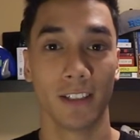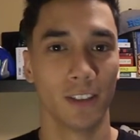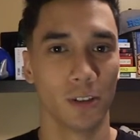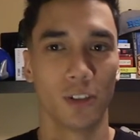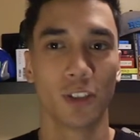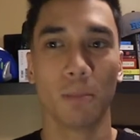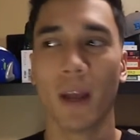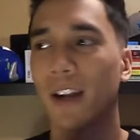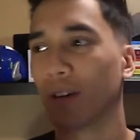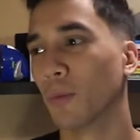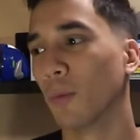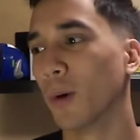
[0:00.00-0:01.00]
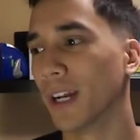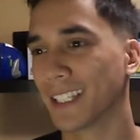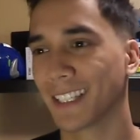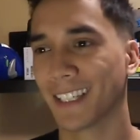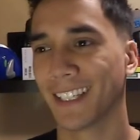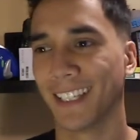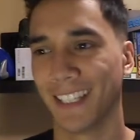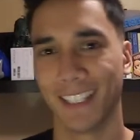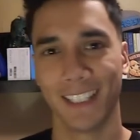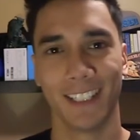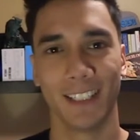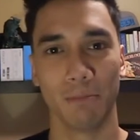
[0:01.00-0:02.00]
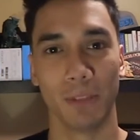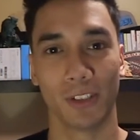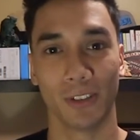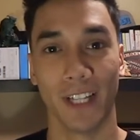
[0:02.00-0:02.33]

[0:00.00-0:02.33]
So it doesn't matter what Mr.